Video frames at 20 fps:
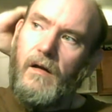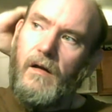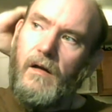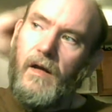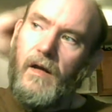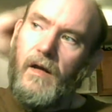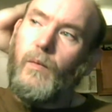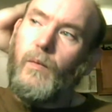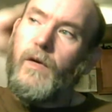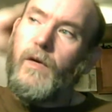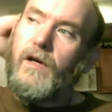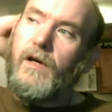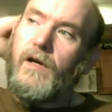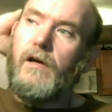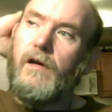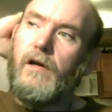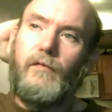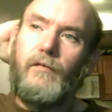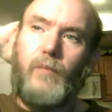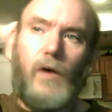like we
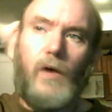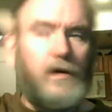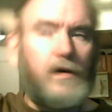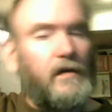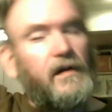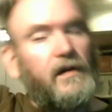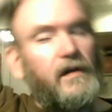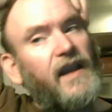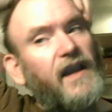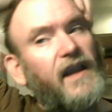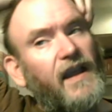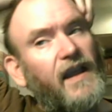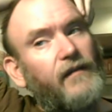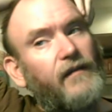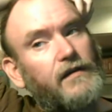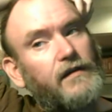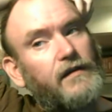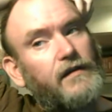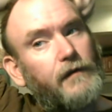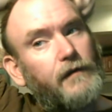could have worked on a
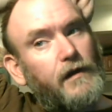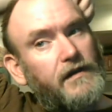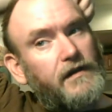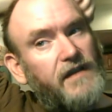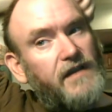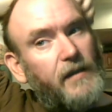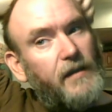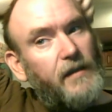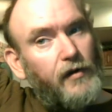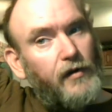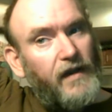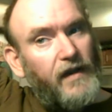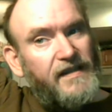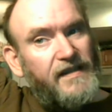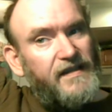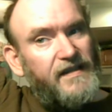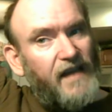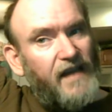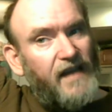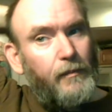canvas, for example,
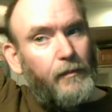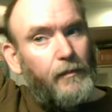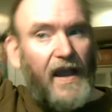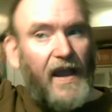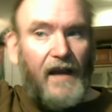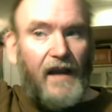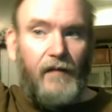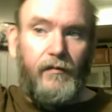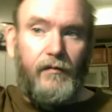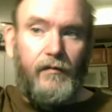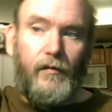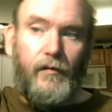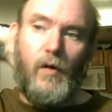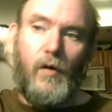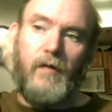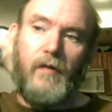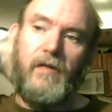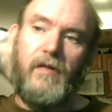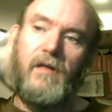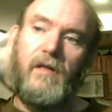and sent it back and
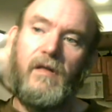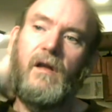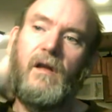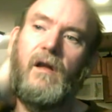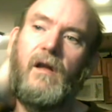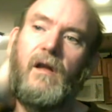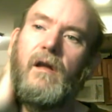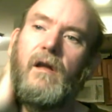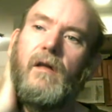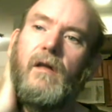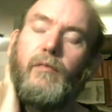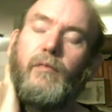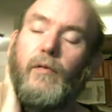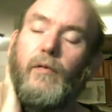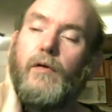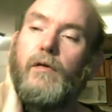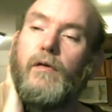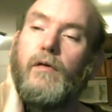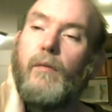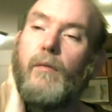forth
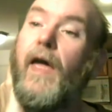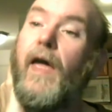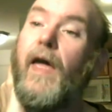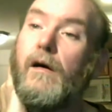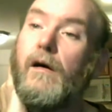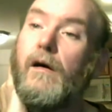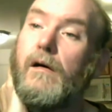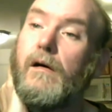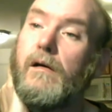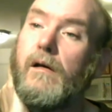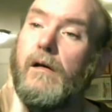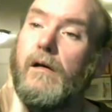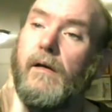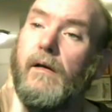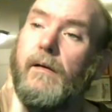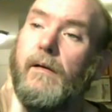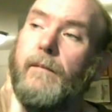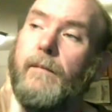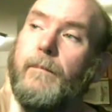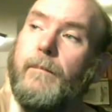through the mail.
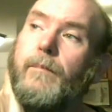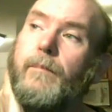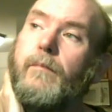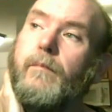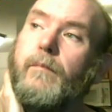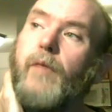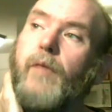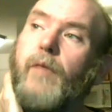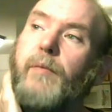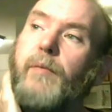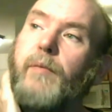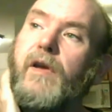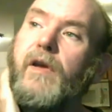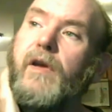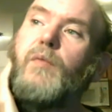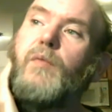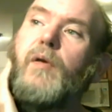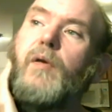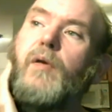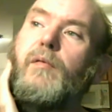But
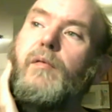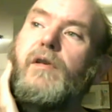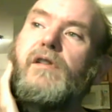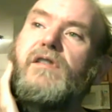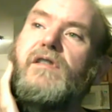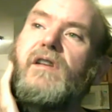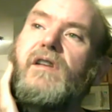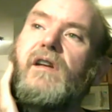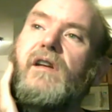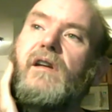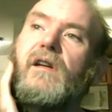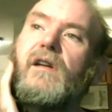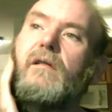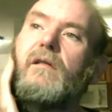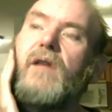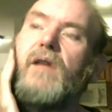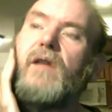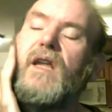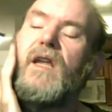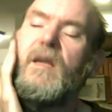because we were
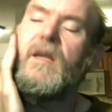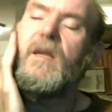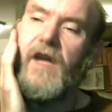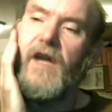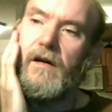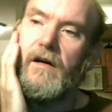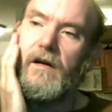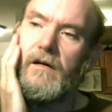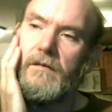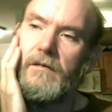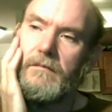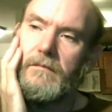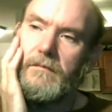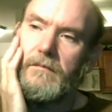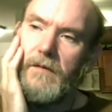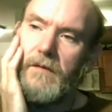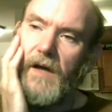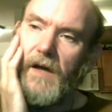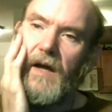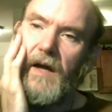using email,
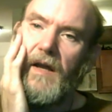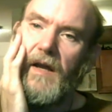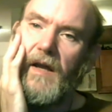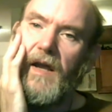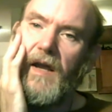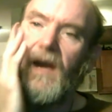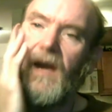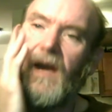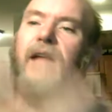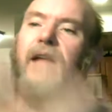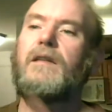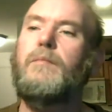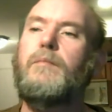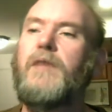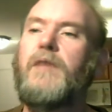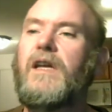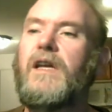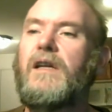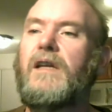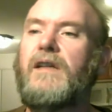it had to
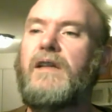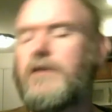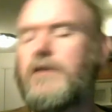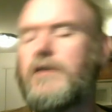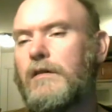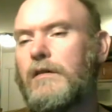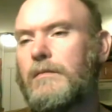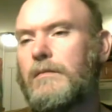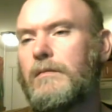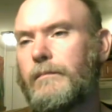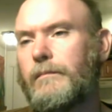be digital.